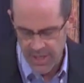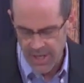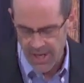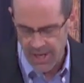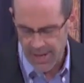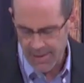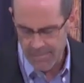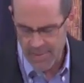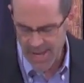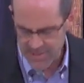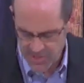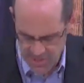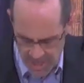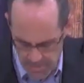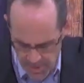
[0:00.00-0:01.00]
um, as
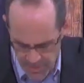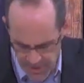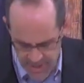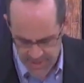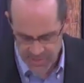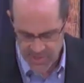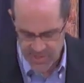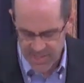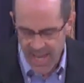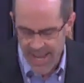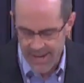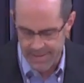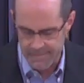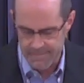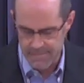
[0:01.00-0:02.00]
Timothy is
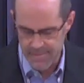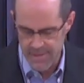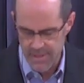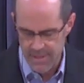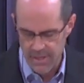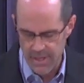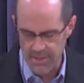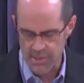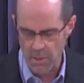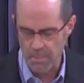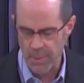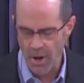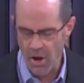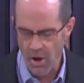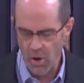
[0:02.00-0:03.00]
sent. And so
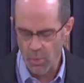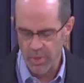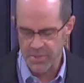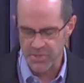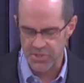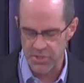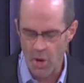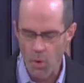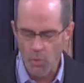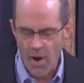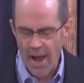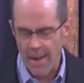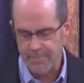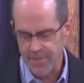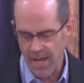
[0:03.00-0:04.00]
Paul was so
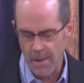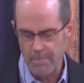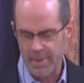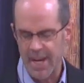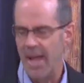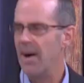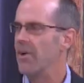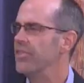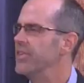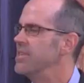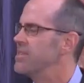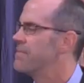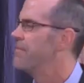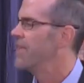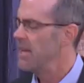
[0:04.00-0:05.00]
wrapped up in how
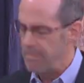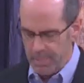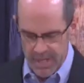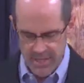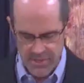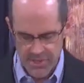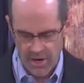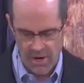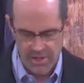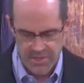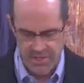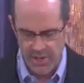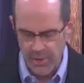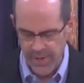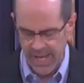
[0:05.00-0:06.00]
these Philippians are
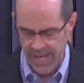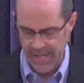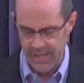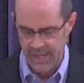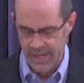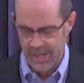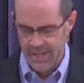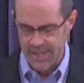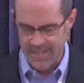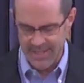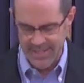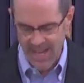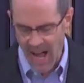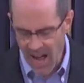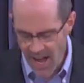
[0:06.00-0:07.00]
doing. To
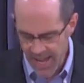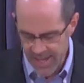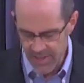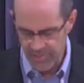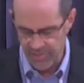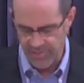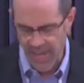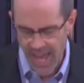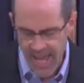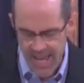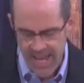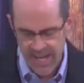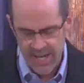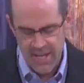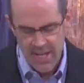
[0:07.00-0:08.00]
die is
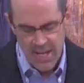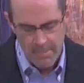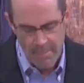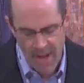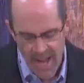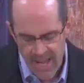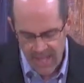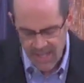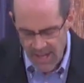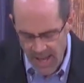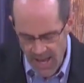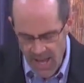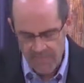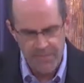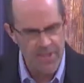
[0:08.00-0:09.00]
gain. My
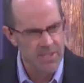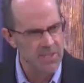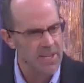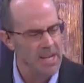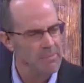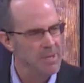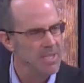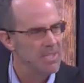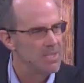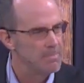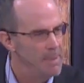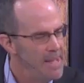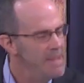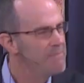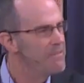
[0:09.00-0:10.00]
life is going to be
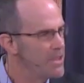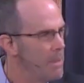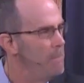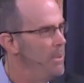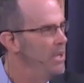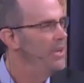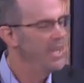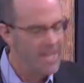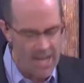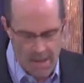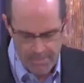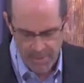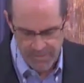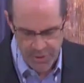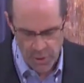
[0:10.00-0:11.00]
spent for the building
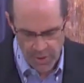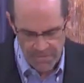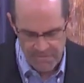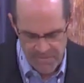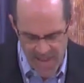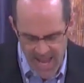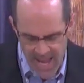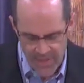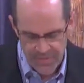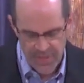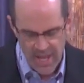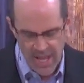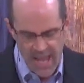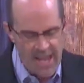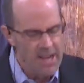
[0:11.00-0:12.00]
up of your
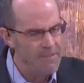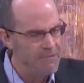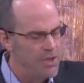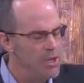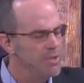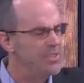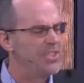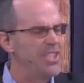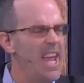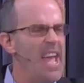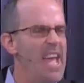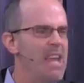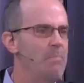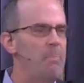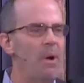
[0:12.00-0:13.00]
faith. And if you
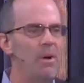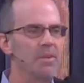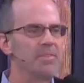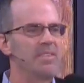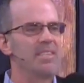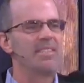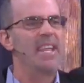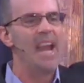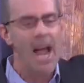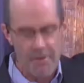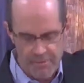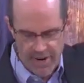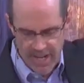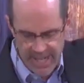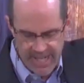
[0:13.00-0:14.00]
stand, Paul says, then I
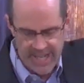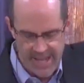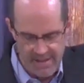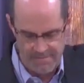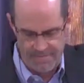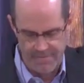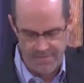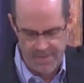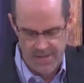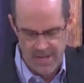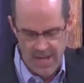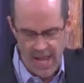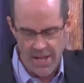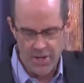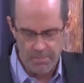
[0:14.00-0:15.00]
really live.
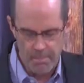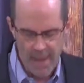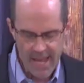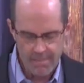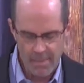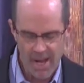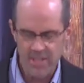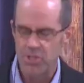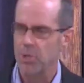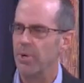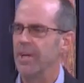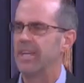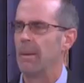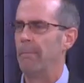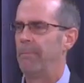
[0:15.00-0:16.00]
And you make my
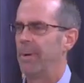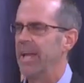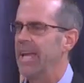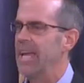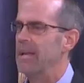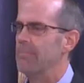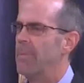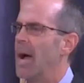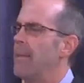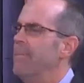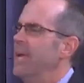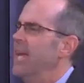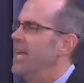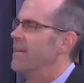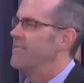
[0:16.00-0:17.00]
joy complete by
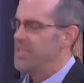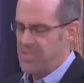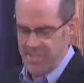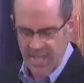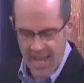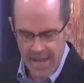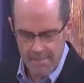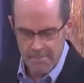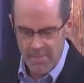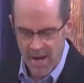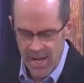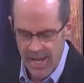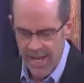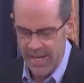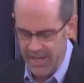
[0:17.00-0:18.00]
being of the same
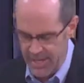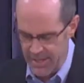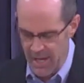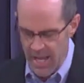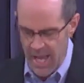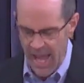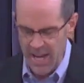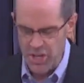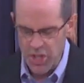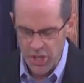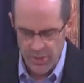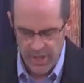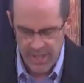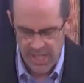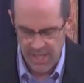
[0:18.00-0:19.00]
mind and, and
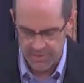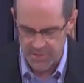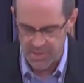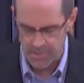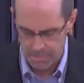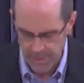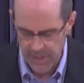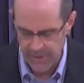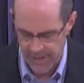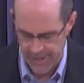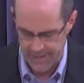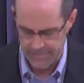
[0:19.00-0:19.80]
unity of spirit.